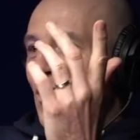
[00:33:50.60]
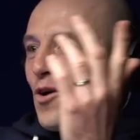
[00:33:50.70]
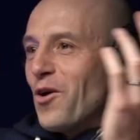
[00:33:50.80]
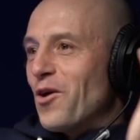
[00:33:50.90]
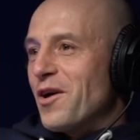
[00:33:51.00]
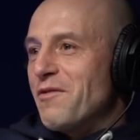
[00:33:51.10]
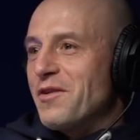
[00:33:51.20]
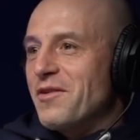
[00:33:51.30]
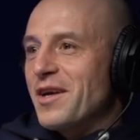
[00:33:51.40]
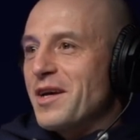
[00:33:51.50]
or if
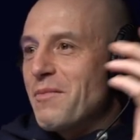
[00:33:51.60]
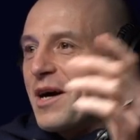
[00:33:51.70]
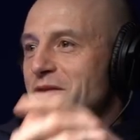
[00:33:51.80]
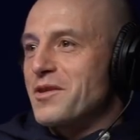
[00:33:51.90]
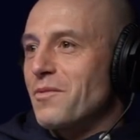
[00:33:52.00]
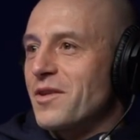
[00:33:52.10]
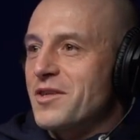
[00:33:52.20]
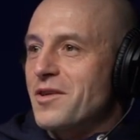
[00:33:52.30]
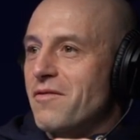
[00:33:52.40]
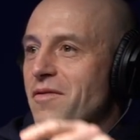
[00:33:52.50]
you think about someone
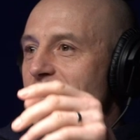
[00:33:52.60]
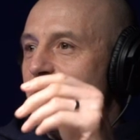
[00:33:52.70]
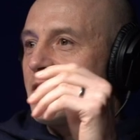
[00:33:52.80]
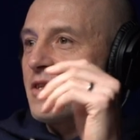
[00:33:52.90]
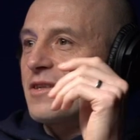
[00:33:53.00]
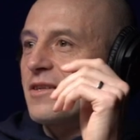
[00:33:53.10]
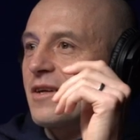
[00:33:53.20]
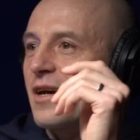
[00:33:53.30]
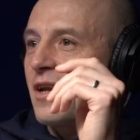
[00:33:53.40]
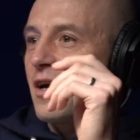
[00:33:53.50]
that's not famous,
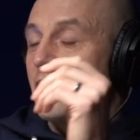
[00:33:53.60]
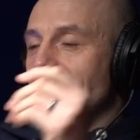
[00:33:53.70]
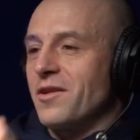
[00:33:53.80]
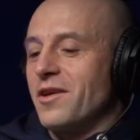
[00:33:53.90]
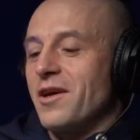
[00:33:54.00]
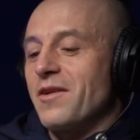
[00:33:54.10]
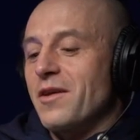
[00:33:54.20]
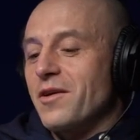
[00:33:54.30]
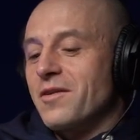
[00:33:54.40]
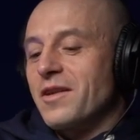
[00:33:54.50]
like the you know now
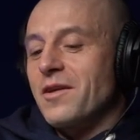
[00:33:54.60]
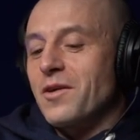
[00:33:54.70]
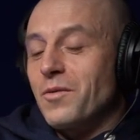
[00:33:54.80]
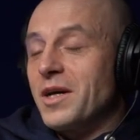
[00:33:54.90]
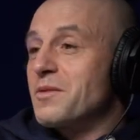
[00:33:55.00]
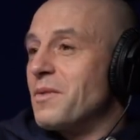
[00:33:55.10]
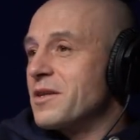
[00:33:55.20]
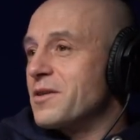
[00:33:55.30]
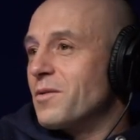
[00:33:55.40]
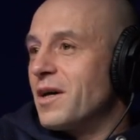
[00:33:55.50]
the now the Queen's
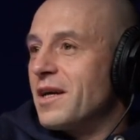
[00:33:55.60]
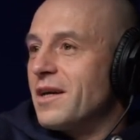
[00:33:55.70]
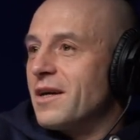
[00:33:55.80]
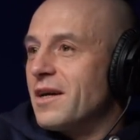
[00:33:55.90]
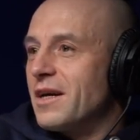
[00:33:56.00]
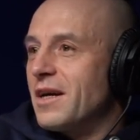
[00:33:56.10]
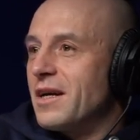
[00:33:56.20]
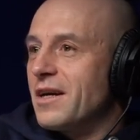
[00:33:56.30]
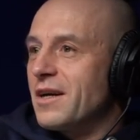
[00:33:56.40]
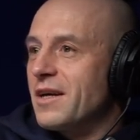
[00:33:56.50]
passed away,
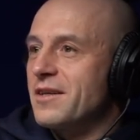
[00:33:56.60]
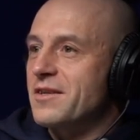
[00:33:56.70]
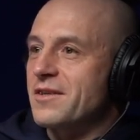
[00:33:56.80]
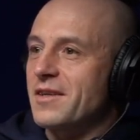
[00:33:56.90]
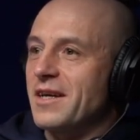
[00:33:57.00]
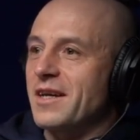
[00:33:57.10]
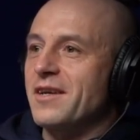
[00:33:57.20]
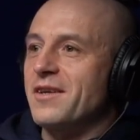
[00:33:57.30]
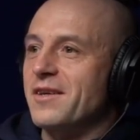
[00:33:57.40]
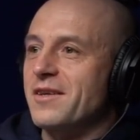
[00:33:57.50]
it, it's it
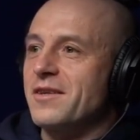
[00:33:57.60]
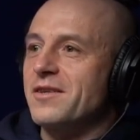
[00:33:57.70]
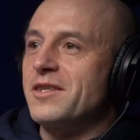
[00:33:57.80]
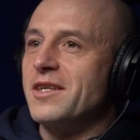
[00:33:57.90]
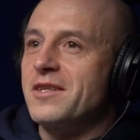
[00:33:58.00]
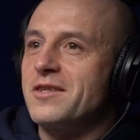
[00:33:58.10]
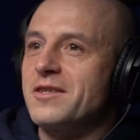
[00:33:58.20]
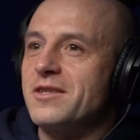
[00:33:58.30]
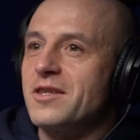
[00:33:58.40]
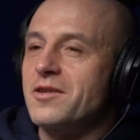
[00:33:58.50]

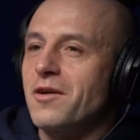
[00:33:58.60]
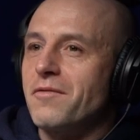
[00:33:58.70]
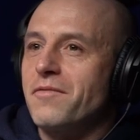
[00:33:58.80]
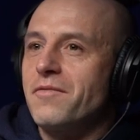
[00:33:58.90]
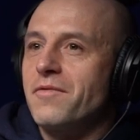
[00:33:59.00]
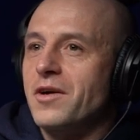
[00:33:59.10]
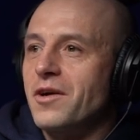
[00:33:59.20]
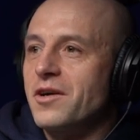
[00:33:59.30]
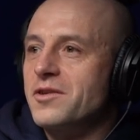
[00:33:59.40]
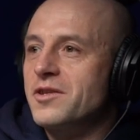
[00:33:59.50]
she's she's not
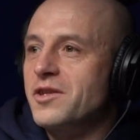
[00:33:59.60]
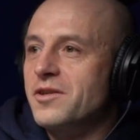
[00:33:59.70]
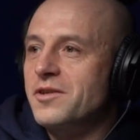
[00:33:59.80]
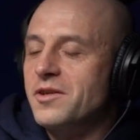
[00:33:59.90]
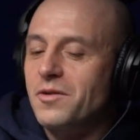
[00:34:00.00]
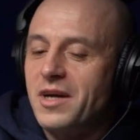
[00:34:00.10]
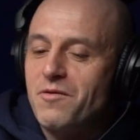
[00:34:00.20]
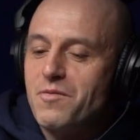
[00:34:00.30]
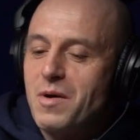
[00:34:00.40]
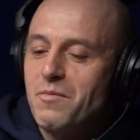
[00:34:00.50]
forgotten. She, will get
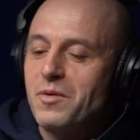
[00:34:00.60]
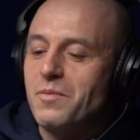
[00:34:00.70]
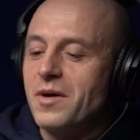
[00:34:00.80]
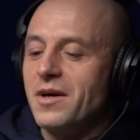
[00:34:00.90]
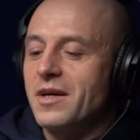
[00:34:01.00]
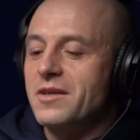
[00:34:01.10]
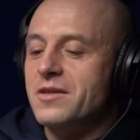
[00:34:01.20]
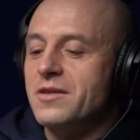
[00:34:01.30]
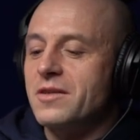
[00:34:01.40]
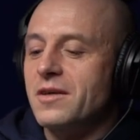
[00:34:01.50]
remembered, but
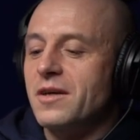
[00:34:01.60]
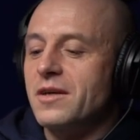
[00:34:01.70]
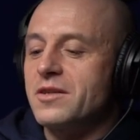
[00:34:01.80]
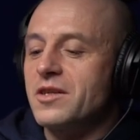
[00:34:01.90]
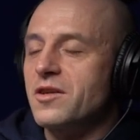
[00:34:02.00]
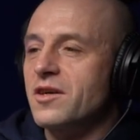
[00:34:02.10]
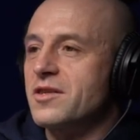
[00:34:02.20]
it's she's not